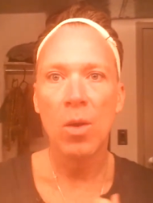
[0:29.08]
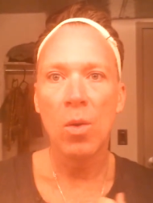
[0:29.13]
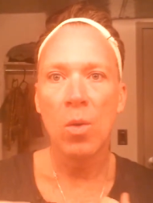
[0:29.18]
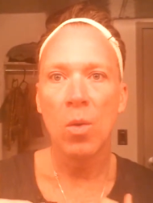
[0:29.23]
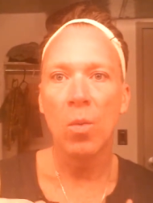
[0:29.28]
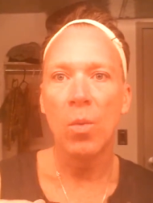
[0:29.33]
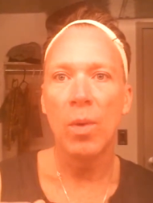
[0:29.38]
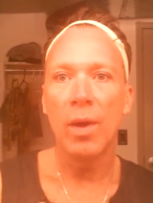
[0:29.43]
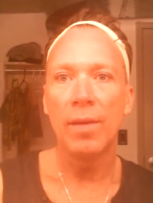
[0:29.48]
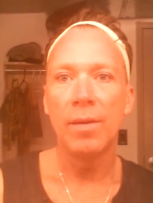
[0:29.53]

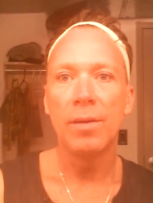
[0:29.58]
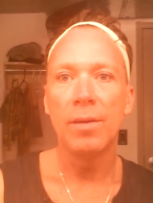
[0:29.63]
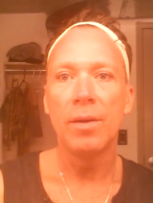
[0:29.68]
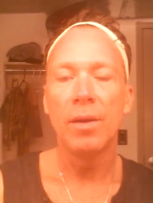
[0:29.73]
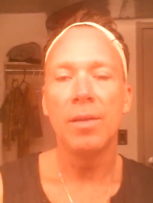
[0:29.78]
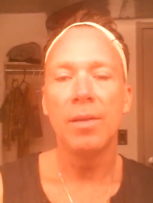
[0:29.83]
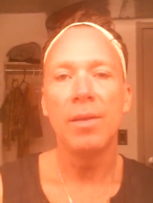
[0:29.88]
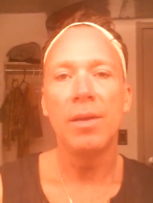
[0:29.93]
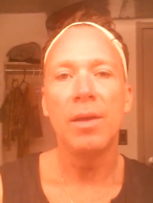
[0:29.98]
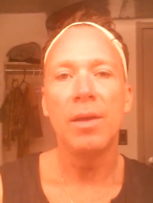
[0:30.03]
when
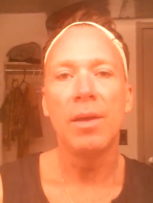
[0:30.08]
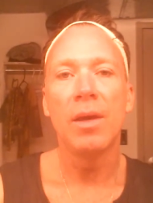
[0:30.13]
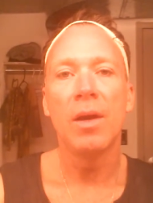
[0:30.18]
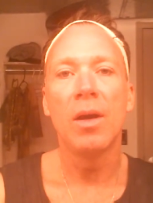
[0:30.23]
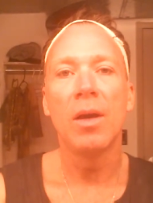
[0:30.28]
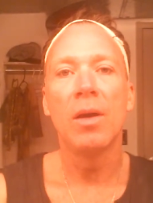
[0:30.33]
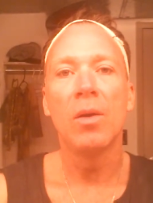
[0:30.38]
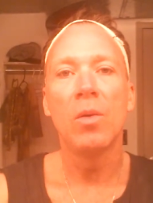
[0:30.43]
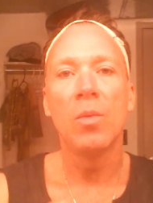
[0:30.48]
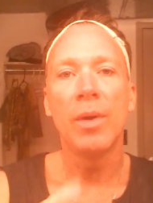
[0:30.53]
the
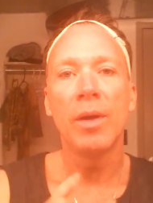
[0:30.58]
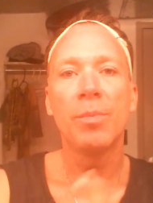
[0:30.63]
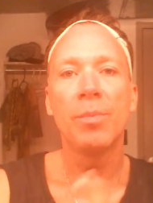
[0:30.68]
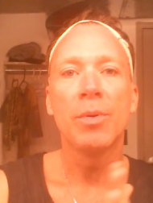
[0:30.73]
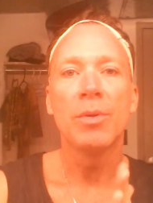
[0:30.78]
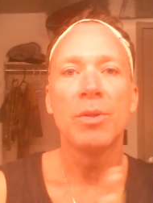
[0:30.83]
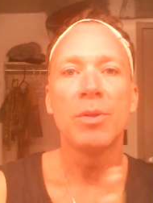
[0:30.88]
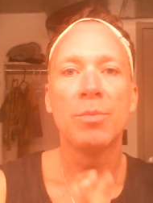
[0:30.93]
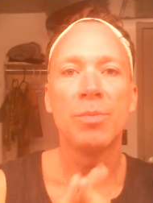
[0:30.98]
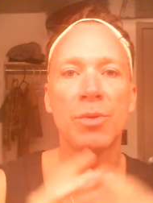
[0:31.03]
wig
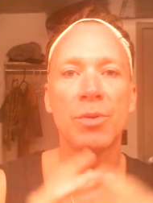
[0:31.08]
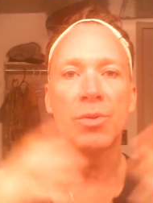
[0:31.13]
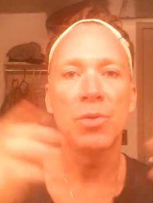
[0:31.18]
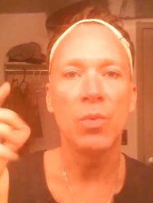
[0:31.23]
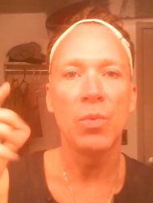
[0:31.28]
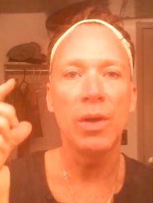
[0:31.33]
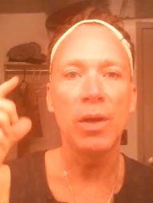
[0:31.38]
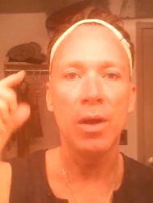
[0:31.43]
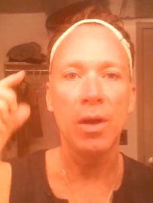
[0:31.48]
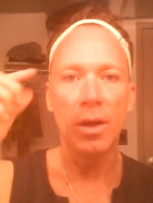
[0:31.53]
person puts the
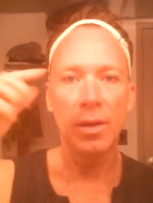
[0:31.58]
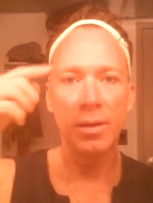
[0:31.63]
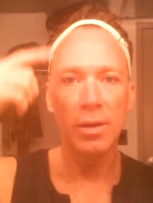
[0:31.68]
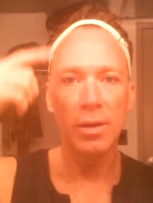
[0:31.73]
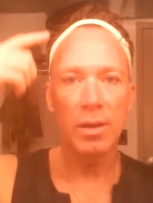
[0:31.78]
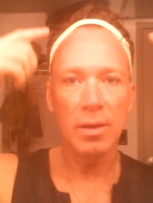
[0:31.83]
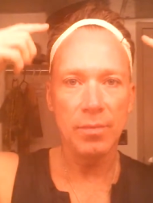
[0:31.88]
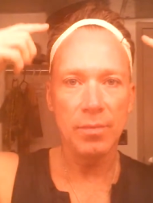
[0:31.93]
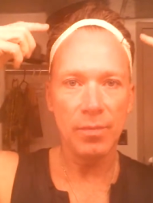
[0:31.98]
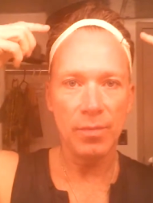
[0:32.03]
wig on,
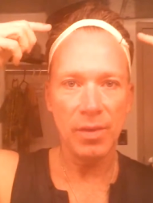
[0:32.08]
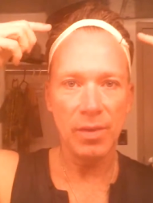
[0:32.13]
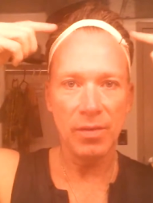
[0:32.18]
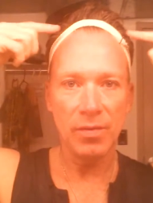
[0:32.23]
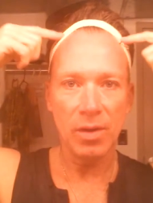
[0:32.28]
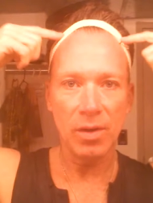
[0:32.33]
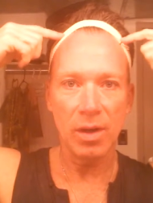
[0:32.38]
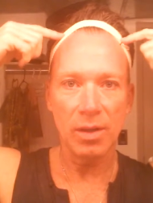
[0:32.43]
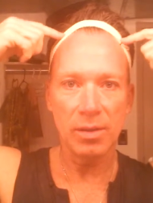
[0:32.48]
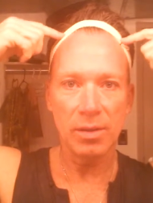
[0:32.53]
they've
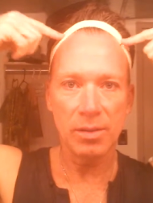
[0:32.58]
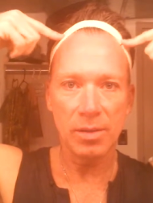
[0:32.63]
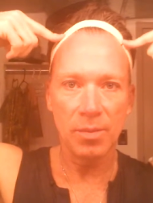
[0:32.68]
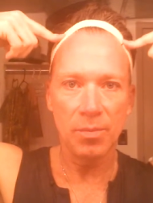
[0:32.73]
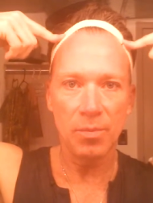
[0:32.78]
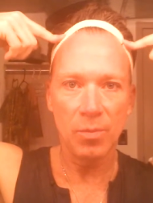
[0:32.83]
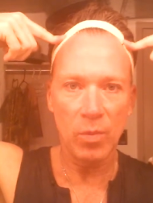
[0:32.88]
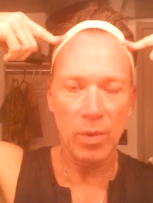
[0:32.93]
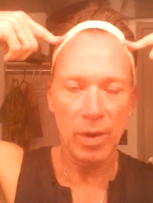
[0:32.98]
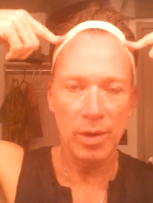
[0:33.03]
got
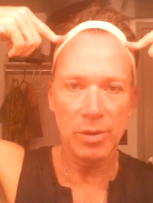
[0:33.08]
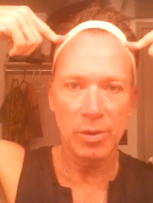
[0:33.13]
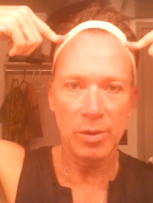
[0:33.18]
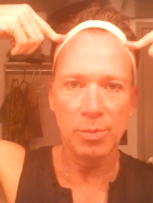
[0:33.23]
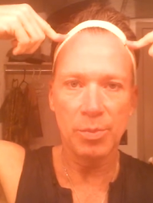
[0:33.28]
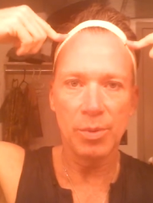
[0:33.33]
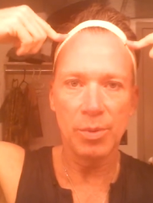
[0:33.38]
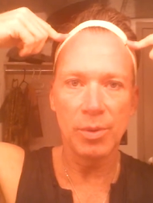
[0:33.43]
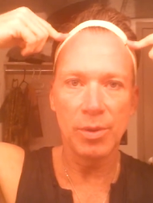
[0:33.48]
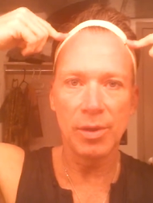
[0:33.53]
somewhere to
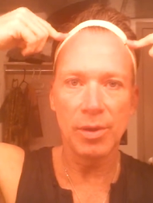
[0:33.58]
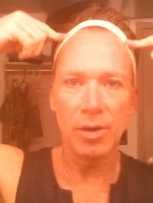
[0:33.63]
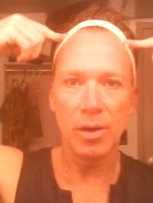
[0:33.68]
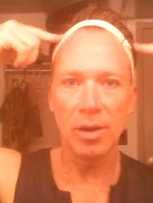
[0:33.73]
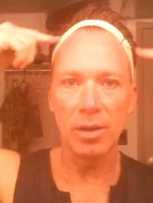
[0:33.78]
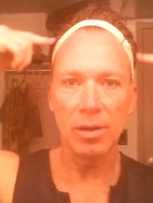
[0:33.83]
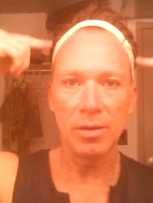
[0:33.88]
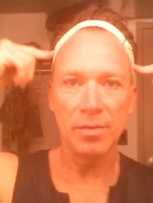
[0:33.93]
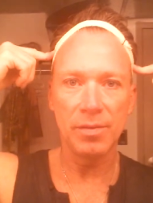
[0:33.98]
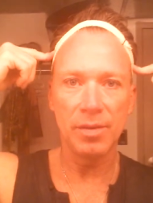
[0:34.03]
put
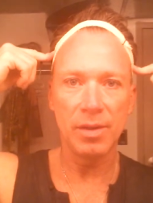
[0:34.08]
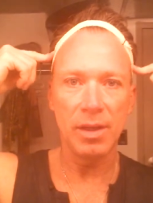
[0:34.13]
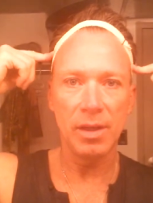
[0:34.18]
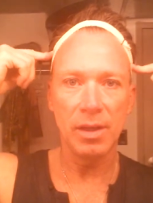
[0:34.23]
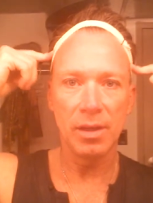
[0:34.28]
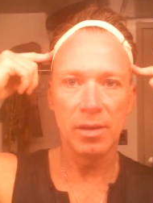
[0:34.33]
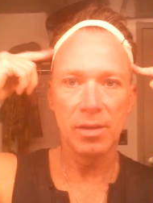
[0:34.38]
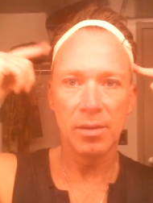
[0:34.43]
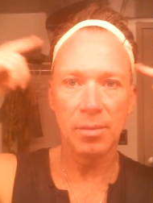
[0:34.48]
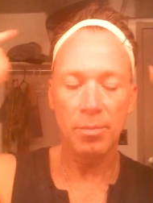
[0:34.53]
all of the
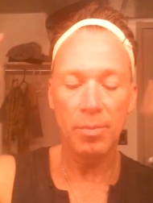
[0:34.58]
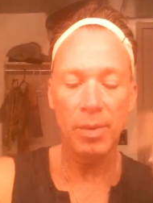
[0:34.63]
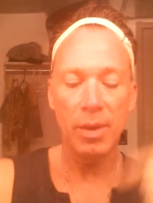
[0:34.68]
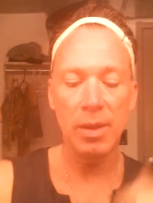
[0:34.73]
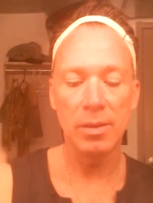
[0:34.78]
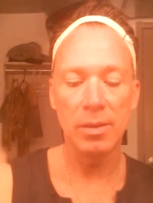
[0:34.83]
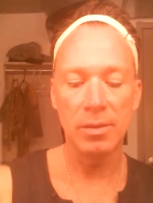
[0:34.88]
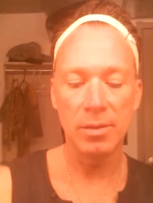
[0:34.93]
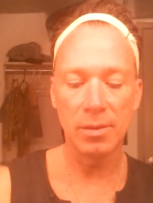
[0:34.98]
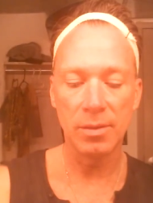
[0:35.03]

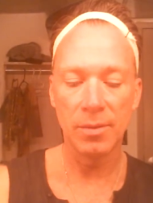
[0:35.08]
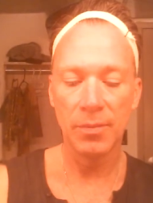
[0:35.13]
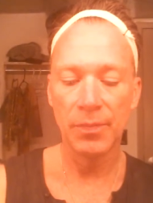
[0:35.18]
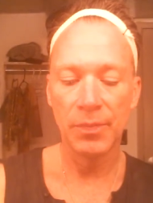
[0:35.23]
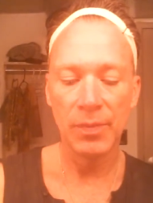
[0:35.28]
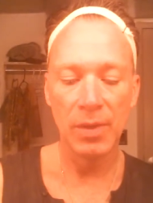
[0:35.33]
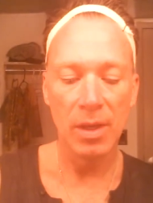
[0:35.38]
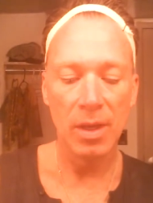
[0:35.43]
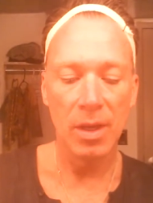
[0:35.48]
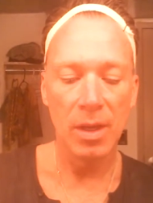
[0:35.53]
pins
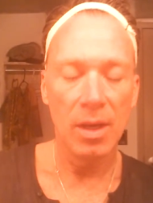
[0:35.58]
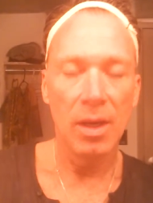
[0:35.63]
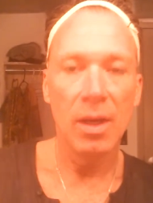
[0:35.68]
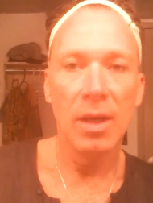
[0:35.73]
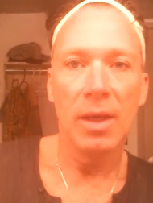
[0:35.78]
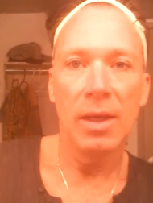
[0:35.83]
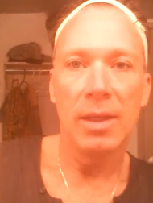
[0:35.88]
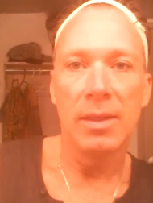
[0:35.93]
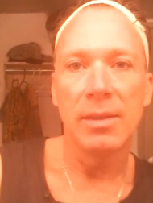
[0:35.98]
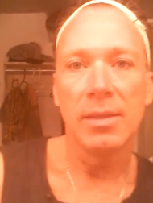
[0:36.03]

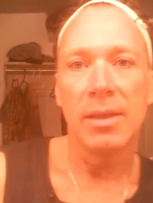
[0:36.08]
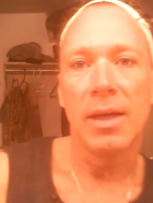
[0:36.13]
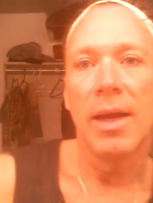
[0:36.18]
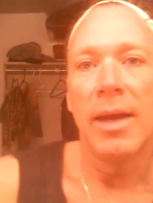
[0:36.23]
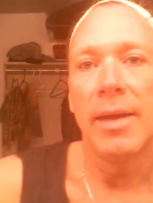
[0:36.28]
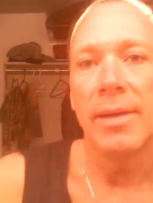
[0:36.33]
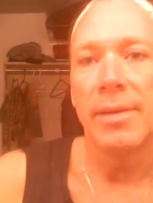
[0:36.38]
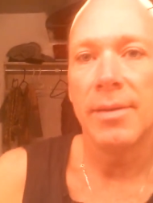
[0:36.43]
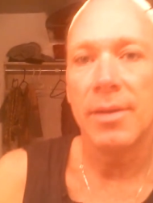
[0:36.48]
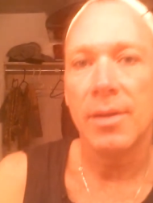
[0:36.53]

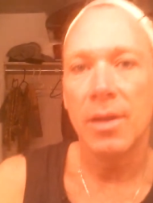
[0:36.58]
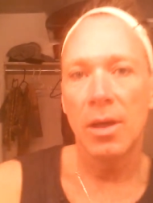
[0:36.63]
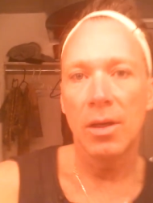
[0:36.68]
inside.